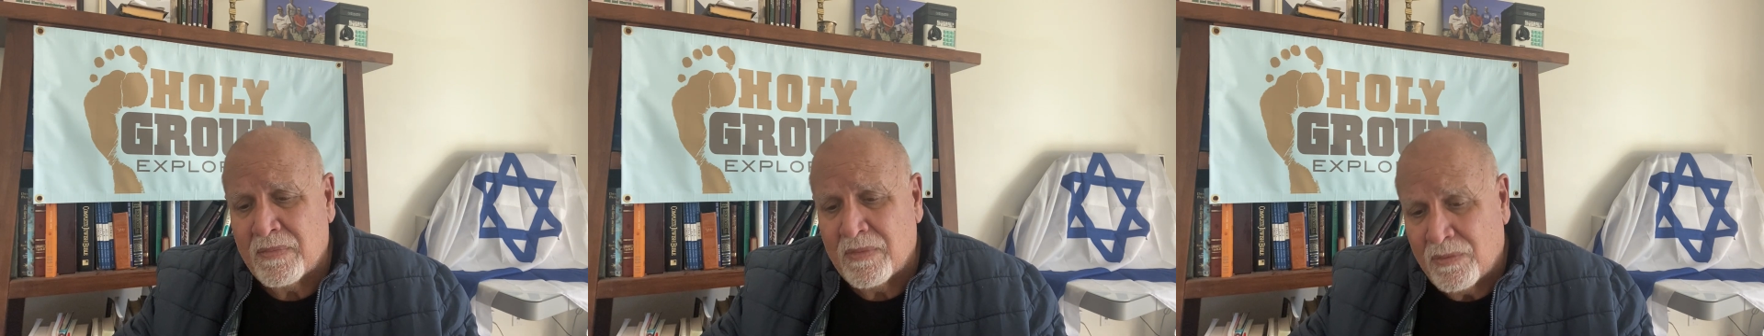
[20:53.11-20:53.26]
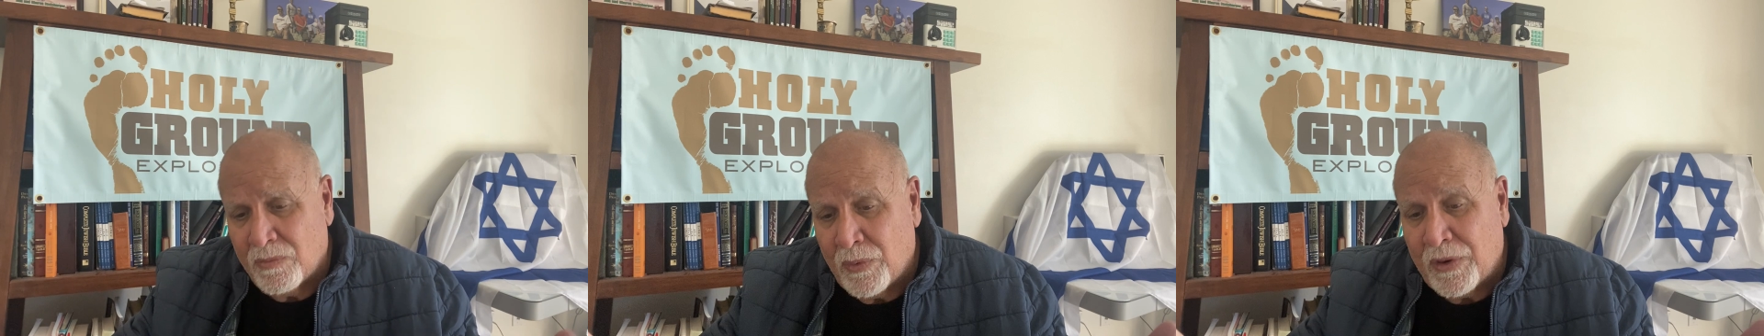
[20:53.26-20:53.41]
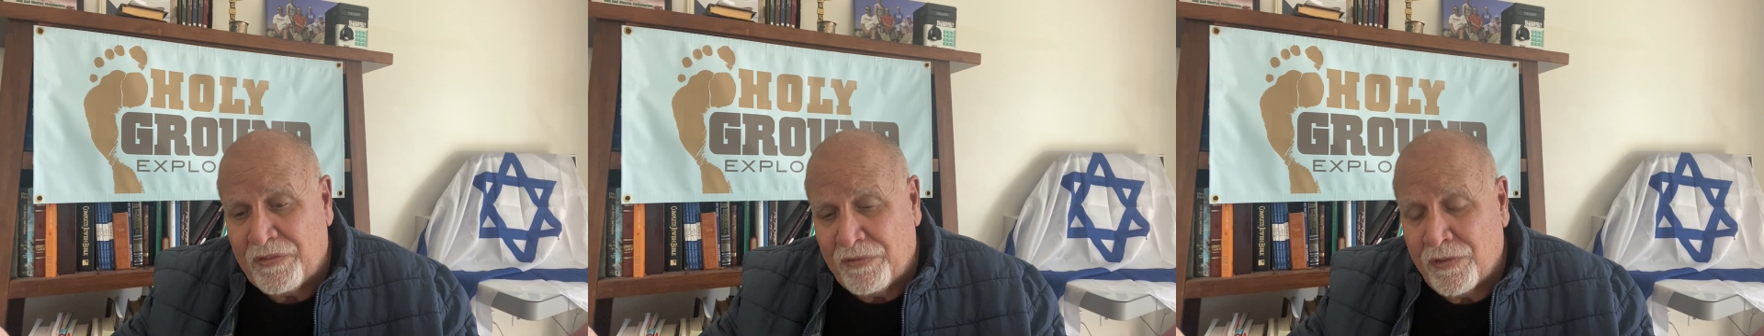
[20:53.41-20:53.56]

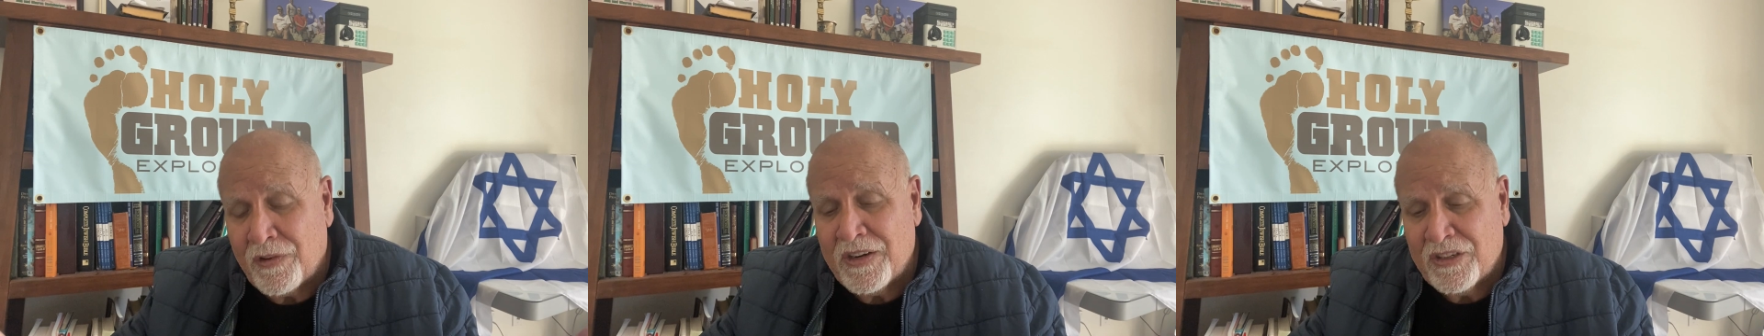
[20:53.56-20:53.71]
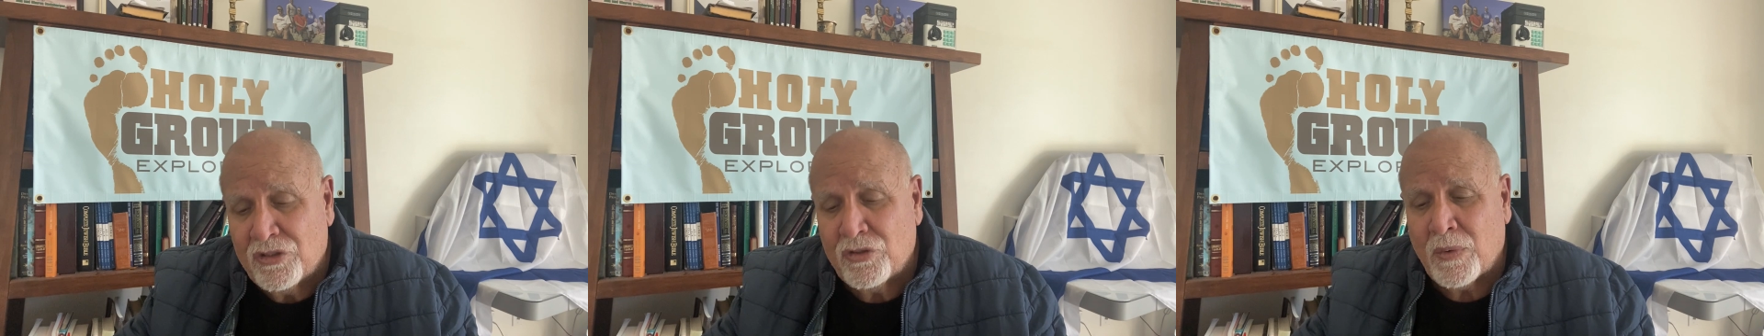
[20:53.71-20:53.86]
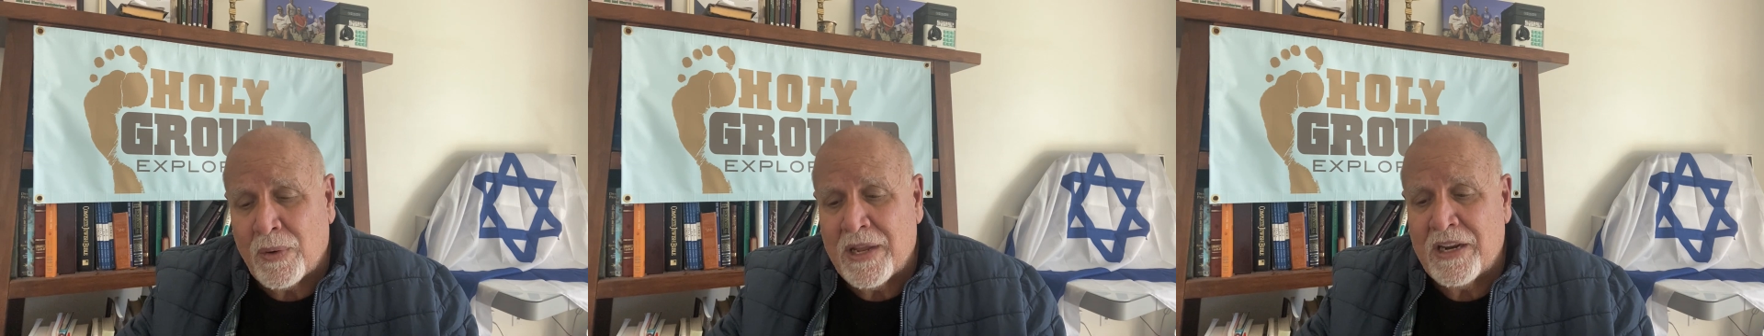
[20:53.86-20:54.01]

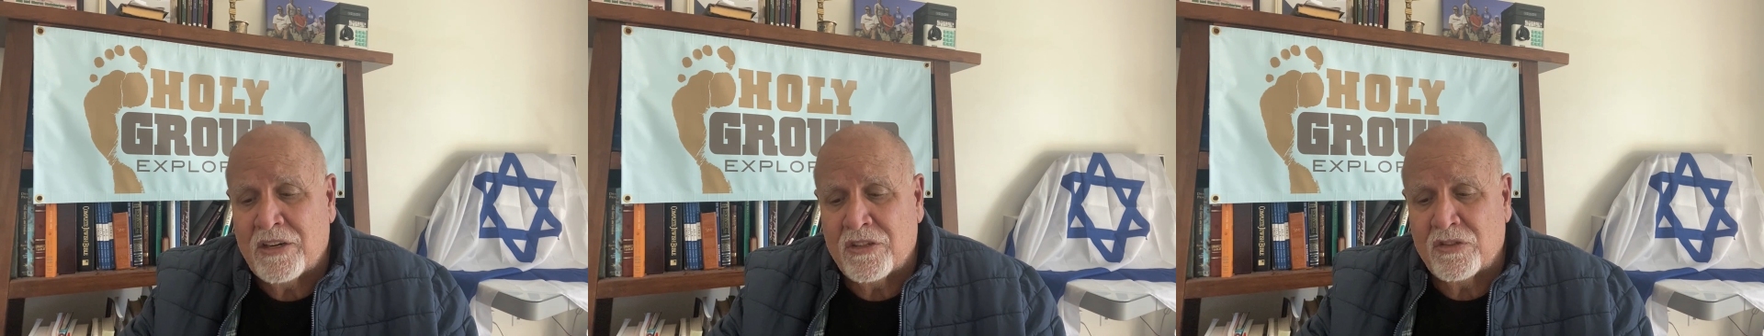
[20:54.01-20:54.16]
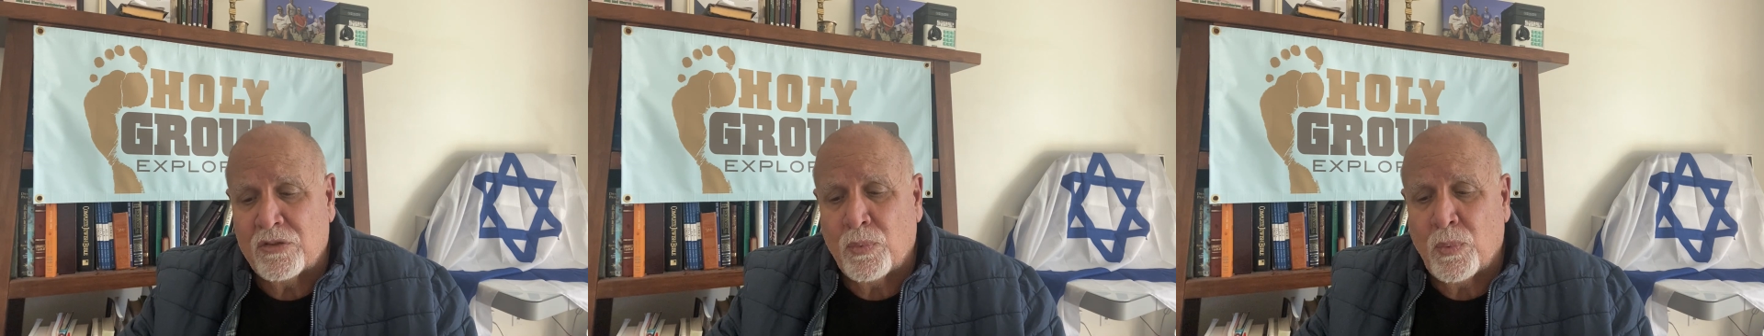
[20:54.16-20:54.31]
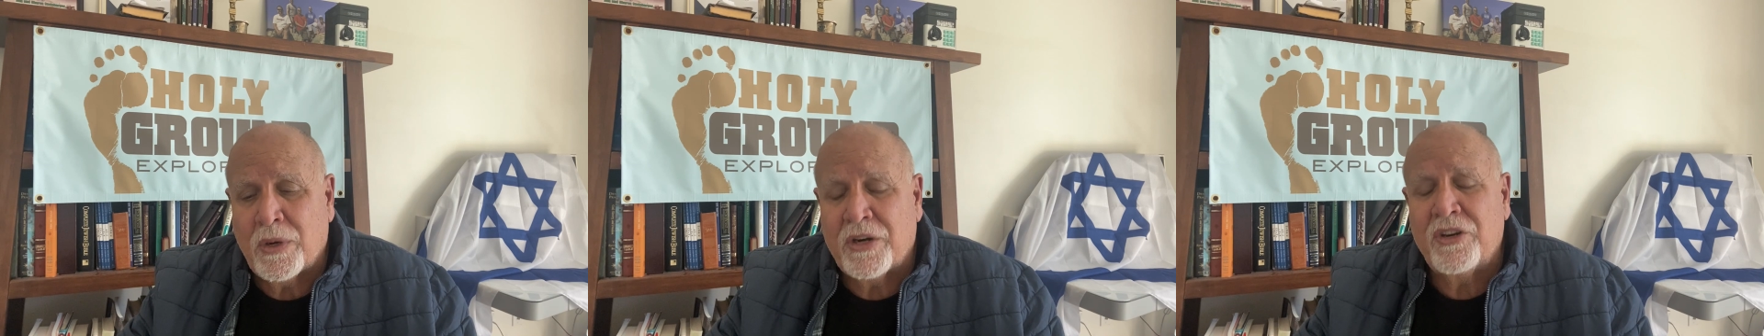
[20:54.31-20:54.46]

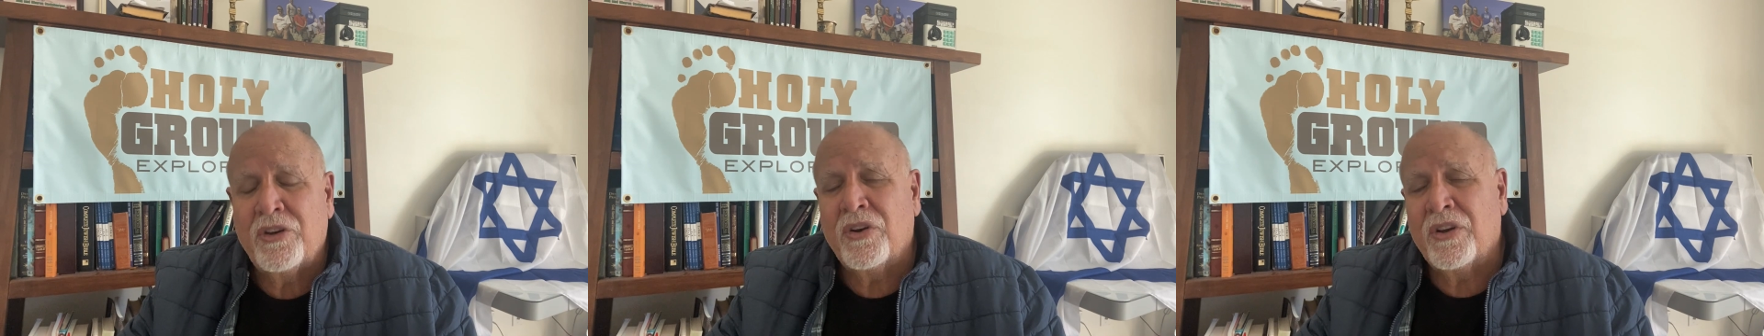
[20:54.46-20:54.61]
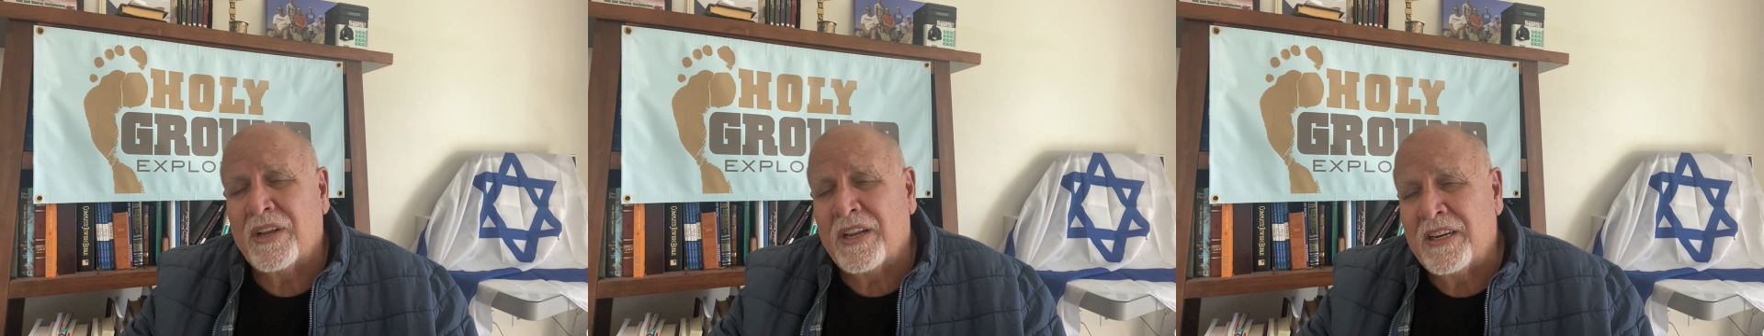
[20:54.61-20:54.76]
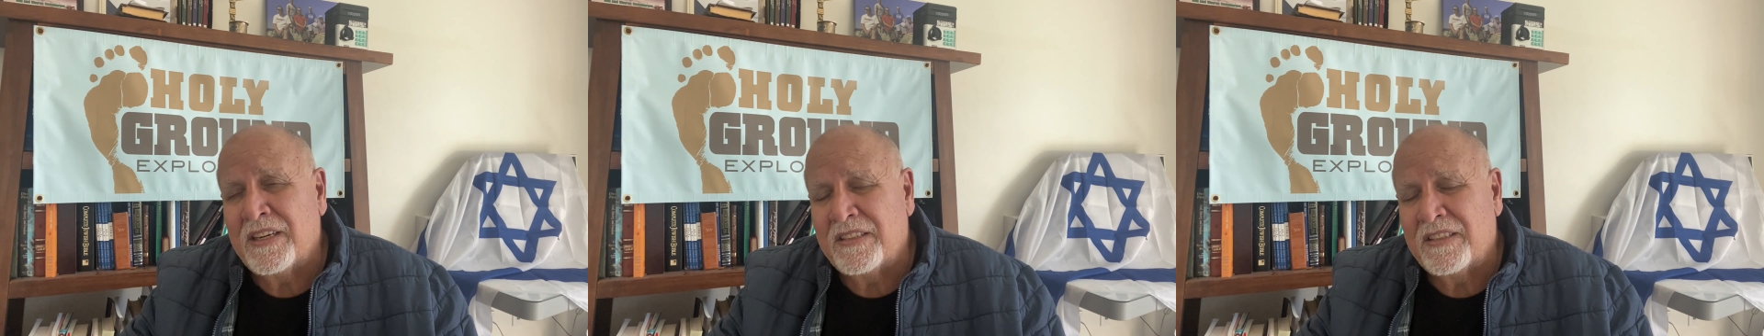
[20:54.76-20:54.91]
refrigerators where you're
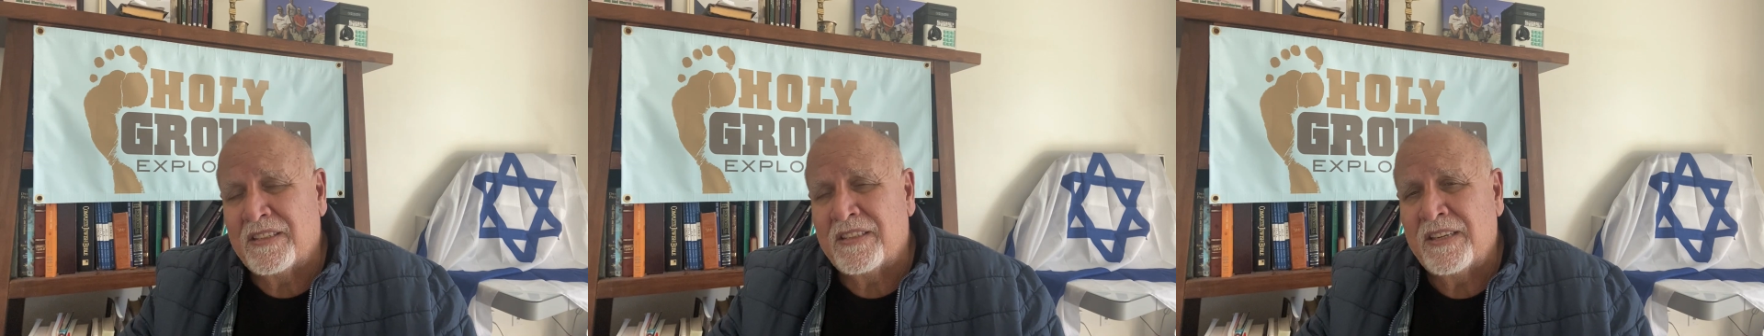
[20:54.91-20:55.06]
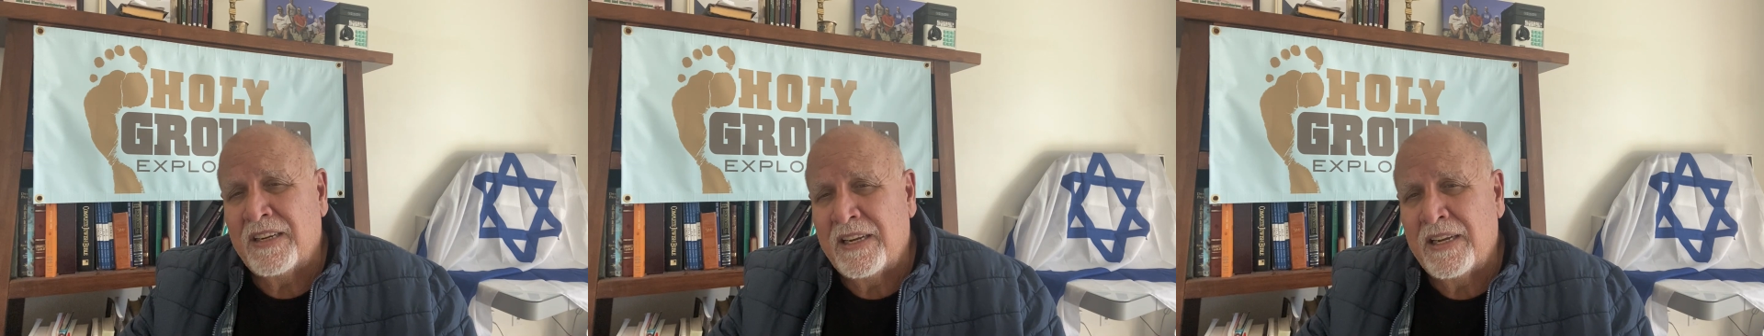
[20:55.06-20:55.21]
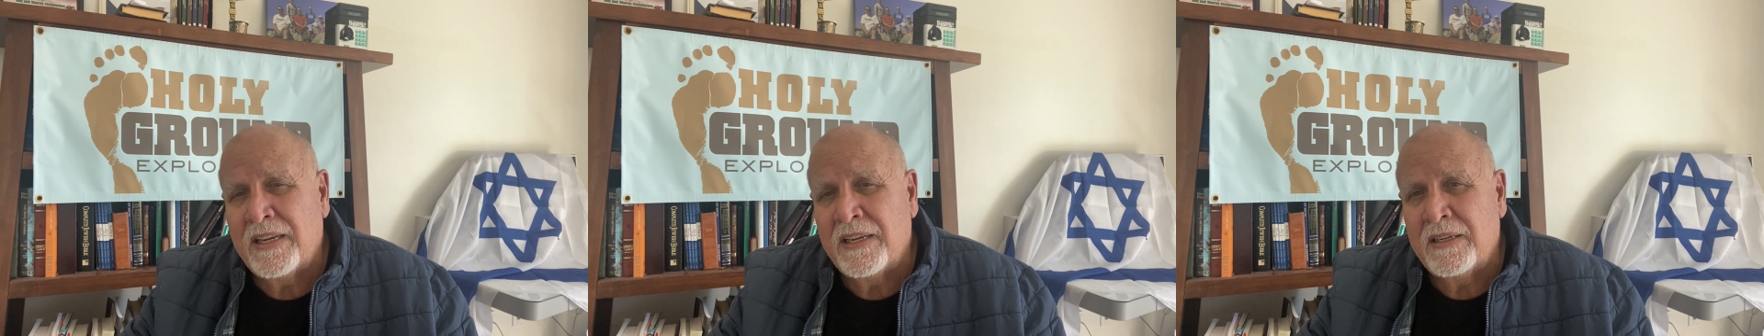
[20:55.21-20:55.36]
going to
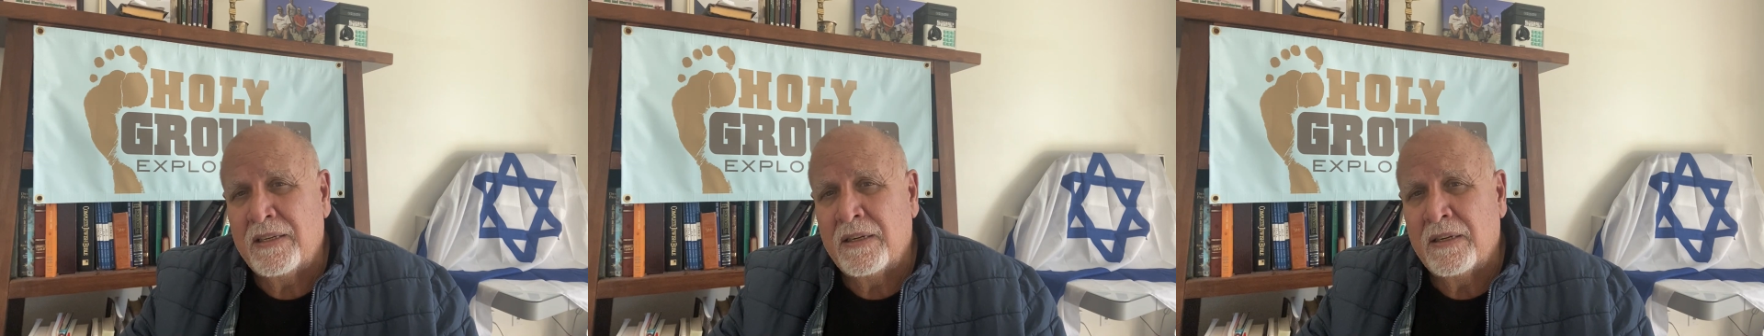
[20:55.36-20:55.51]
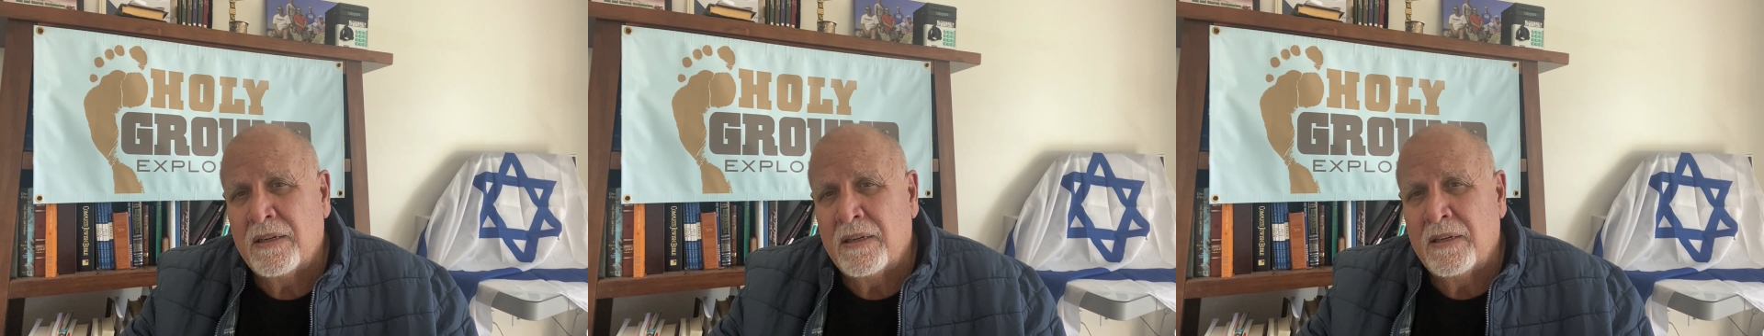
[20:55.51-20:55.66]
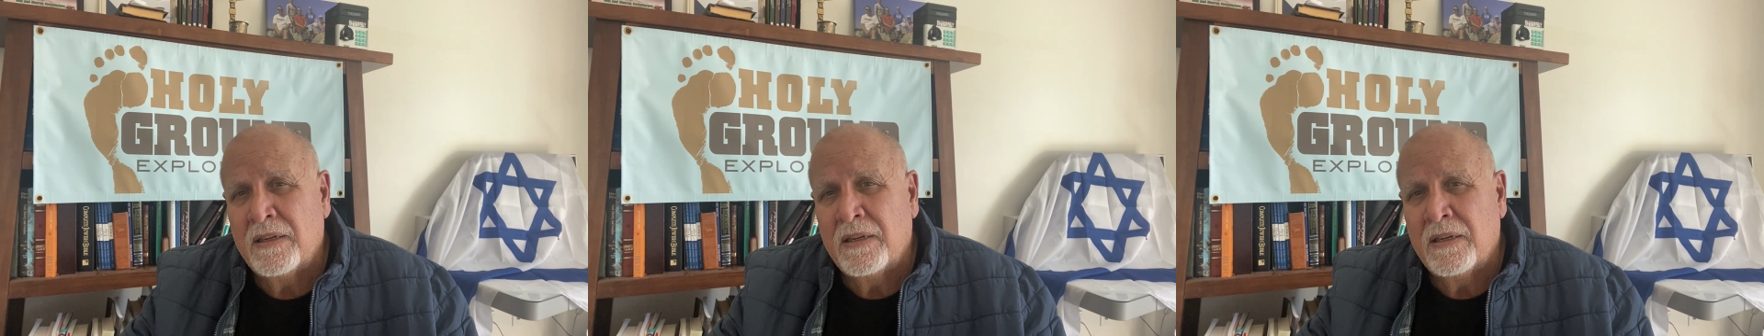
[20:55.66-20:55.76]
see it